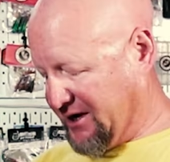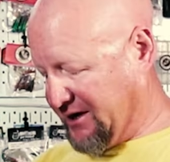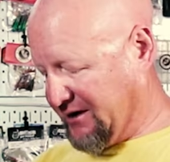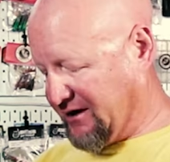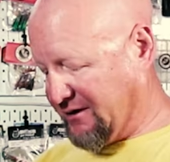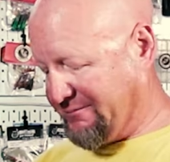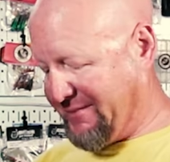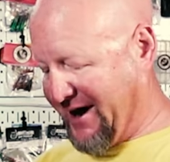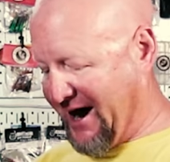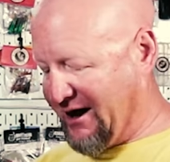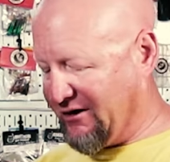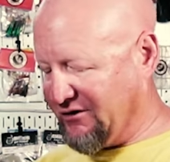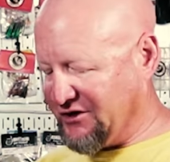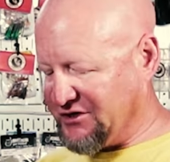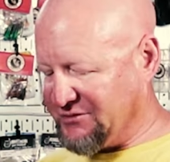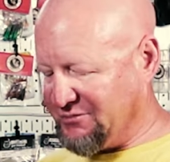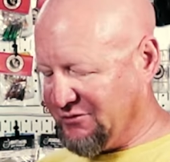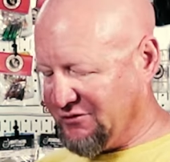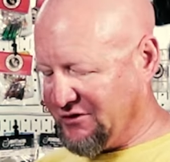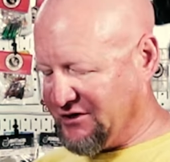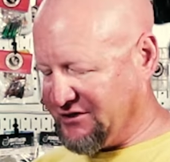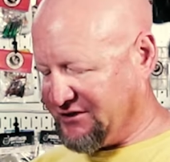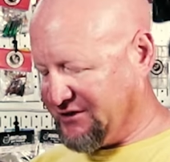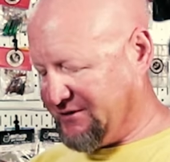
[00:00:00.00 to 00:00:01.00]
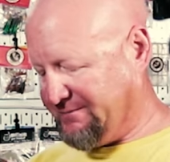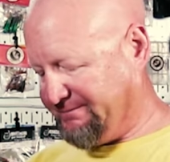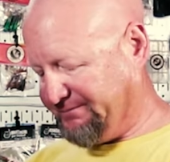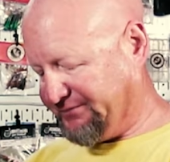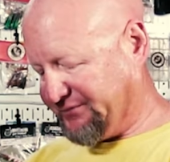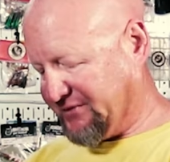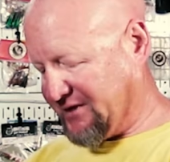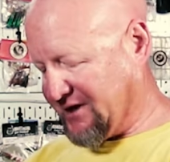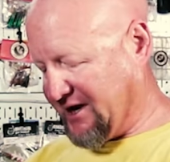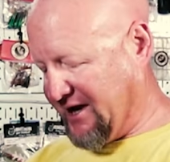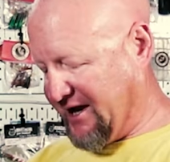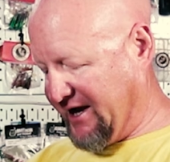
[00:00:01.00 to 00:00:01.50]
or Power Sports.
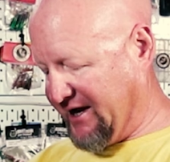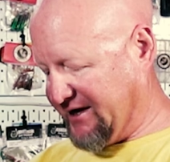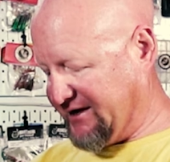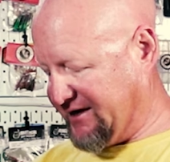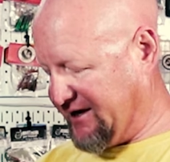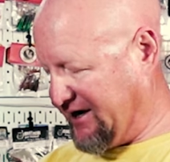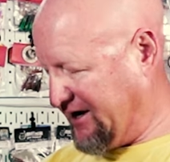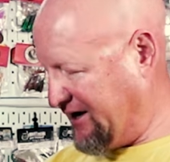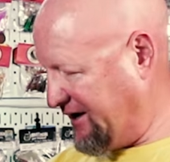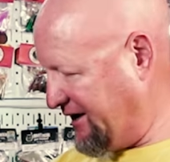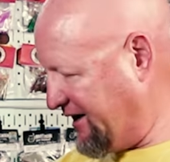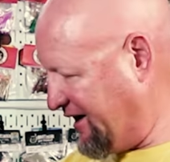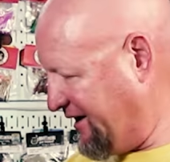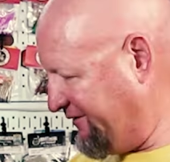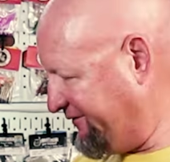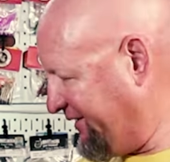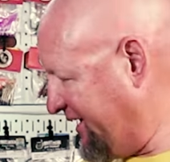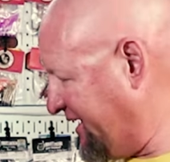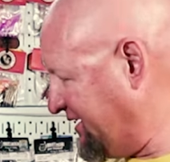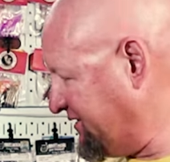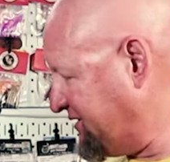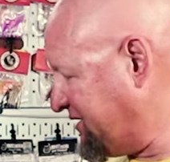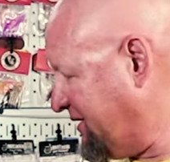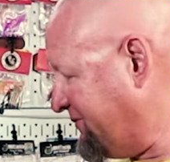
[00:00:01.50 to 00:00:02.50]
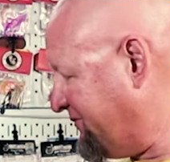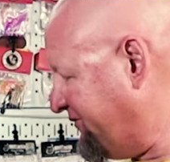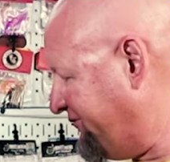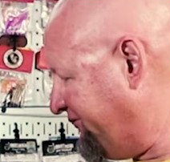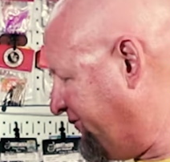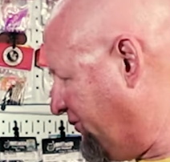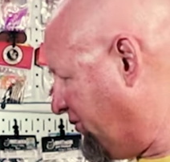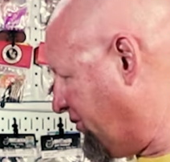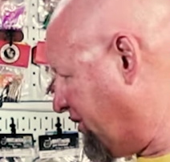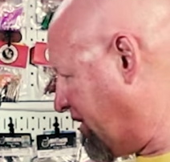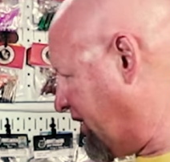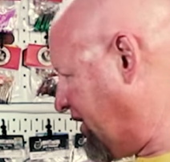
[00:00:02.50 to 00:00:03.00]
And if I didn't say
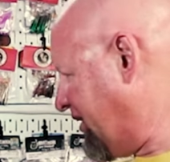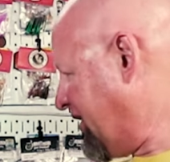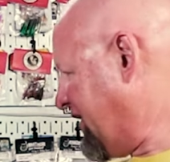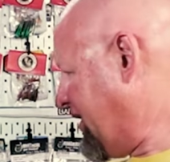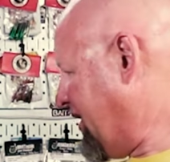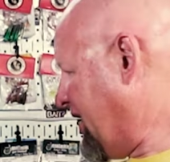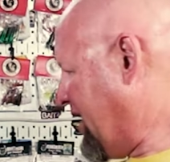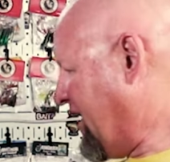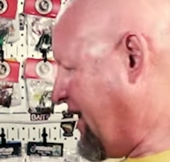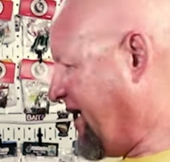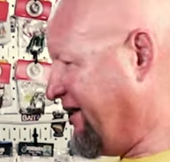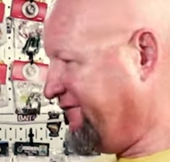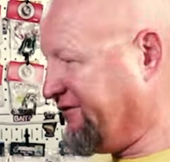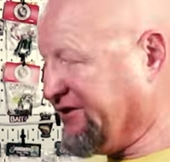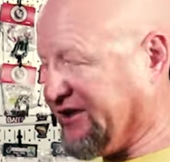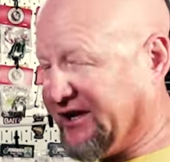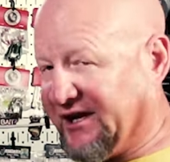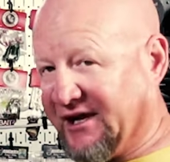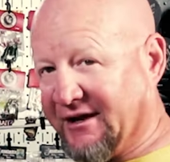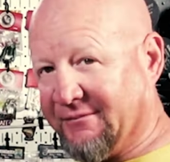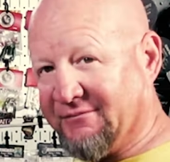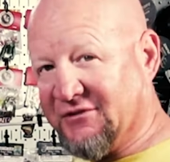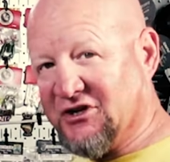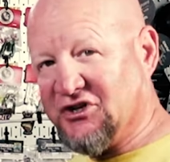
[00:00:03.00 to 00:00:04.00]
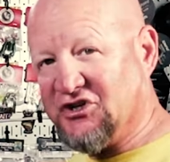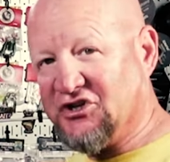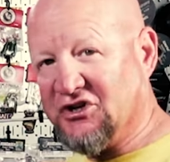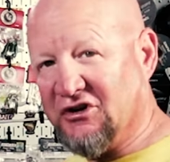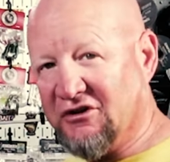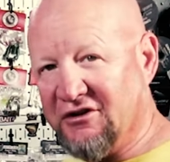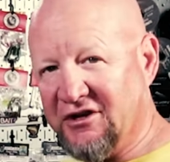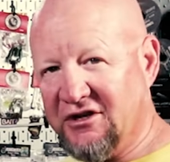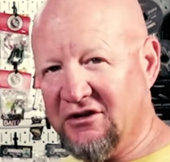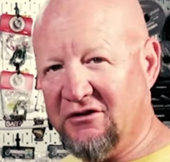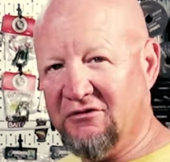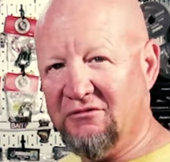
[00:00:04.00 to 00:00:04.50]
before, everything I'm going to
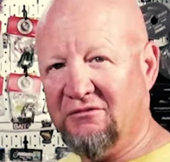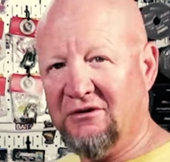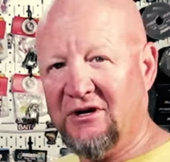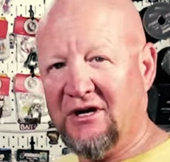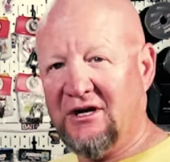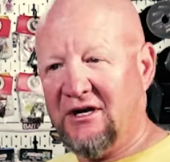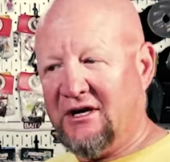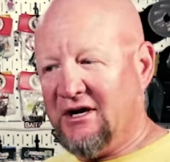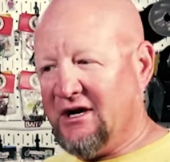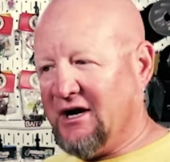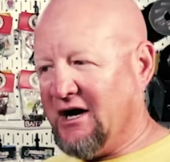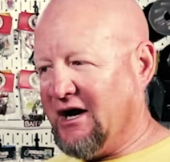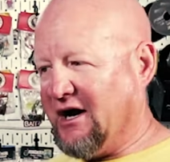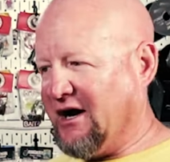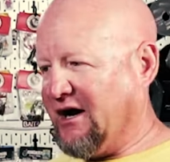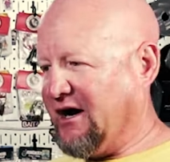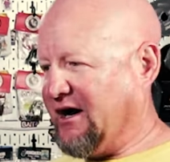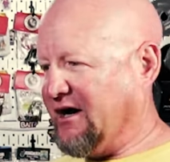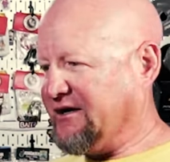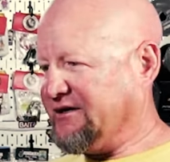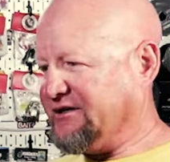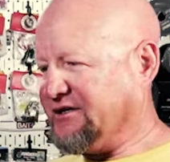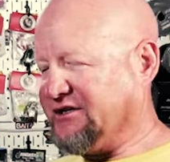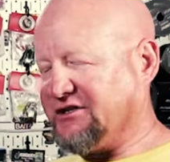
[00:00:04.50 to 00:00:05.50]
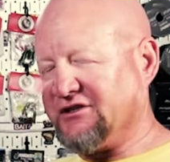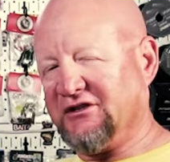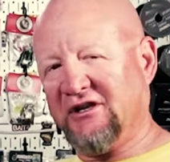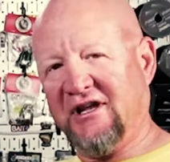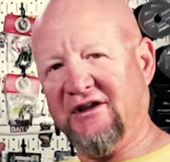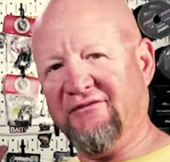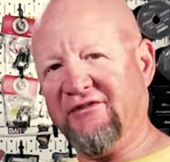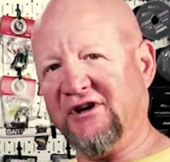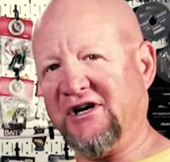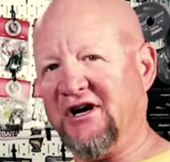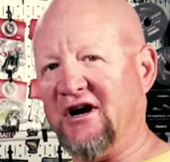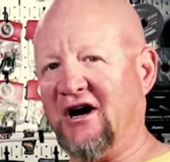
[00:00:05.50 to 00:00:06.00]
show you, just
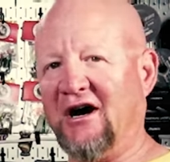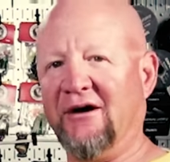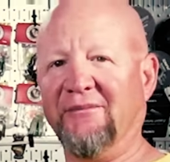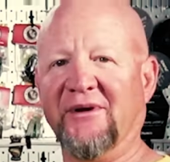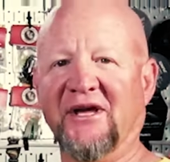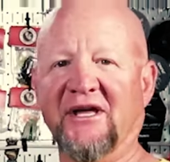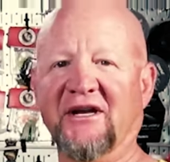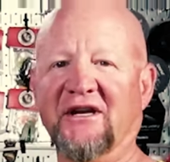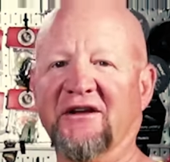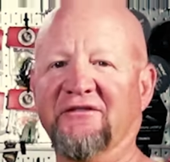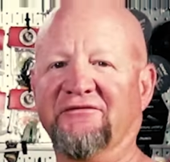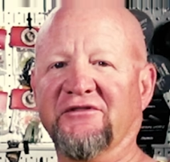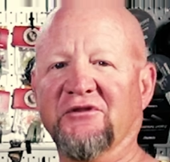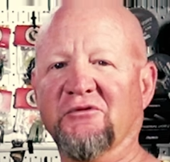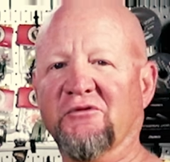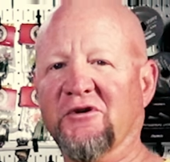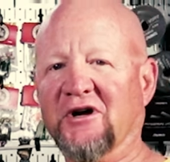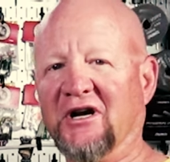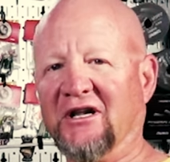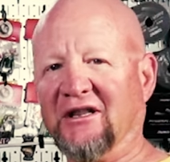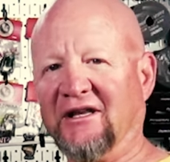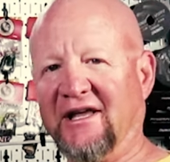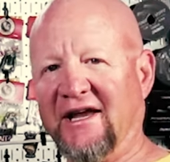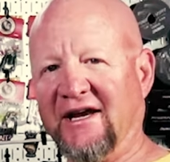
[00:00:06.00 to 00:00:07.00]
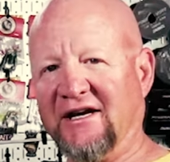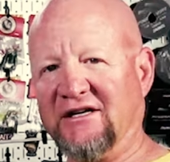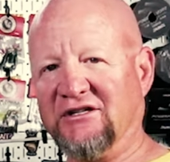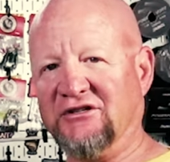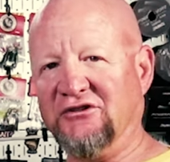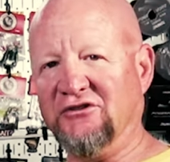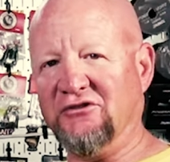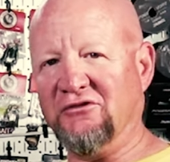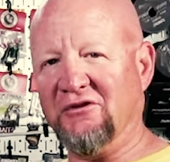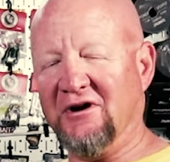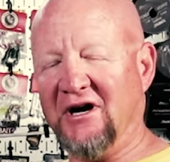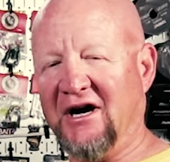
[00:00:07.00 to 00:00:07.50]
leave a comment if you want a link
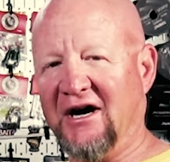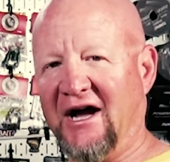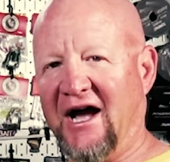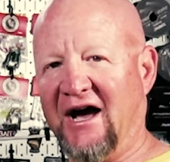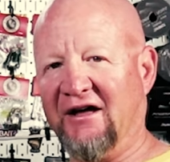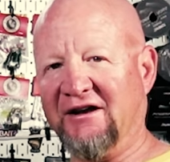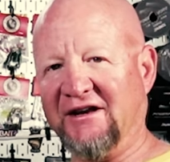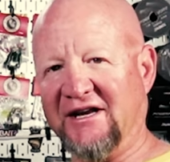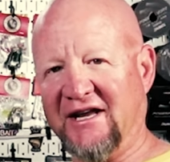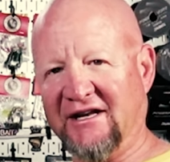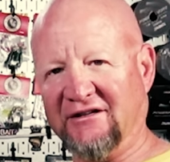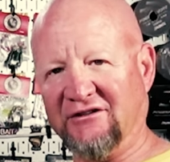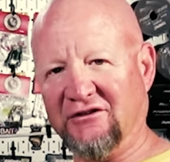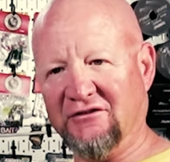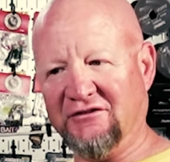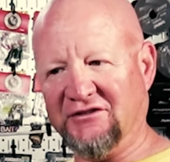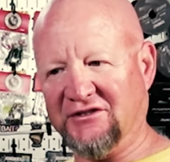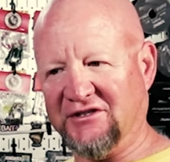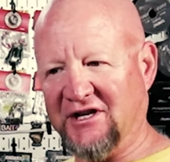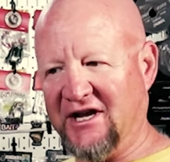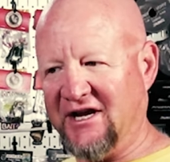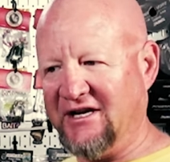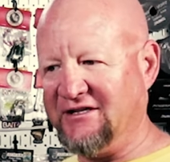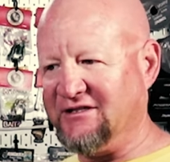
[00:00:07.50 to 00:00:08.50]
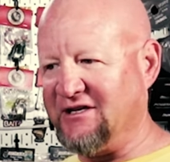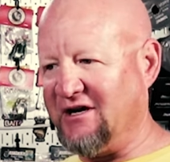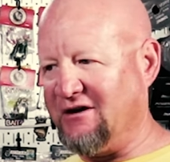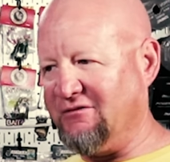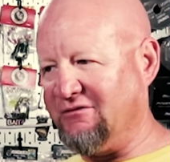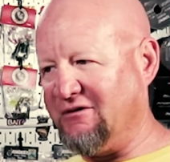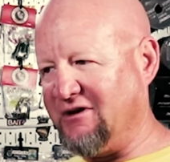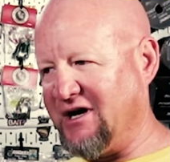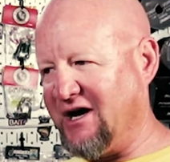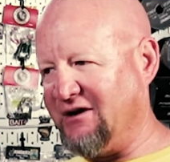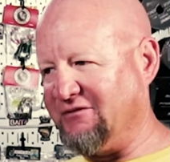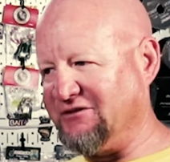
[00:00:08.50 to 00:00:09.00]
to how to get those things. I
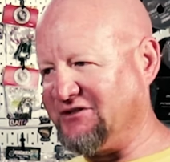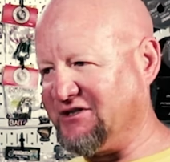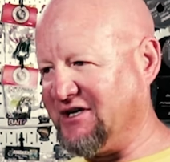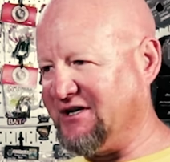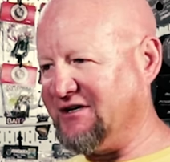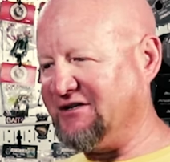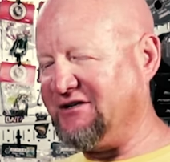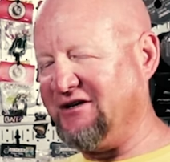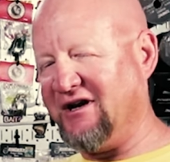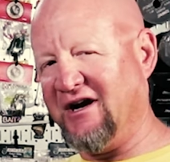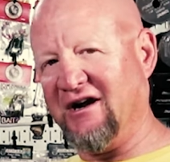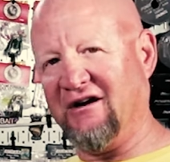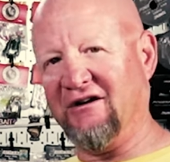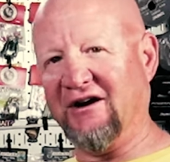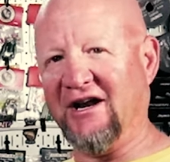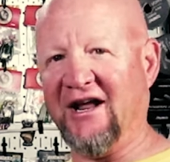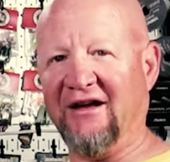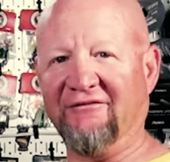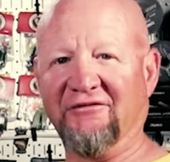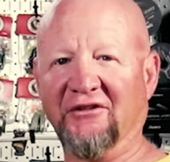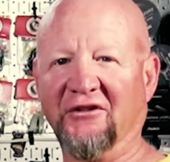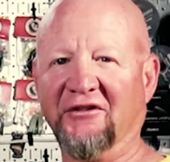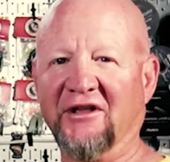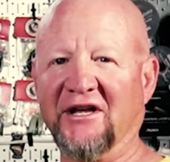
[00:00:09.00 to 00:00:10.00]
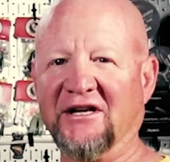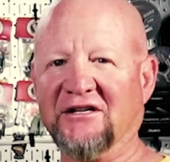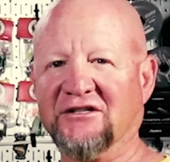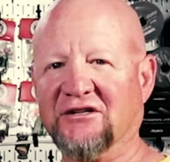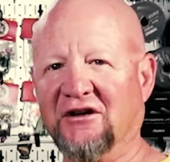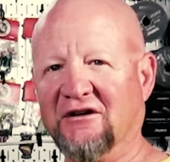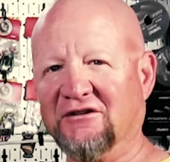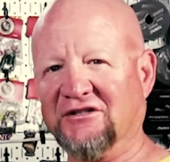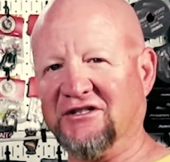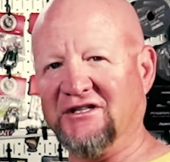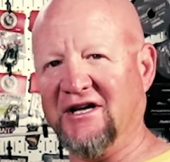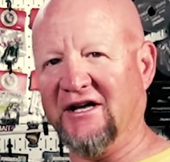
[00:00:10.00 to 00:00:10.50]
will send it to you. I already have the links
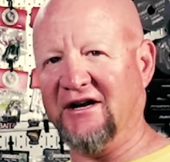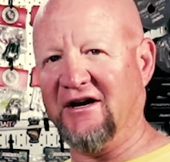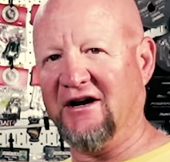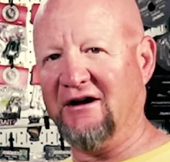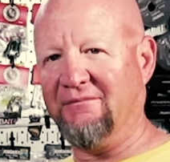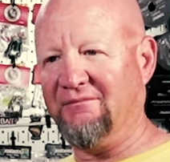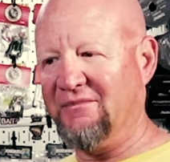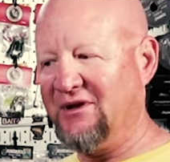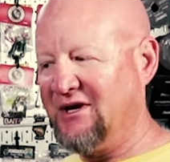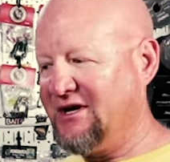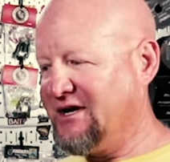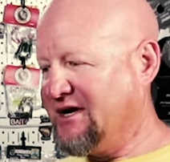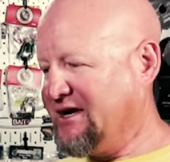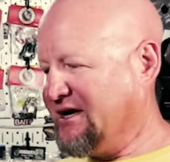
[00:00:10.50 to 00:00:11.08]
all set up.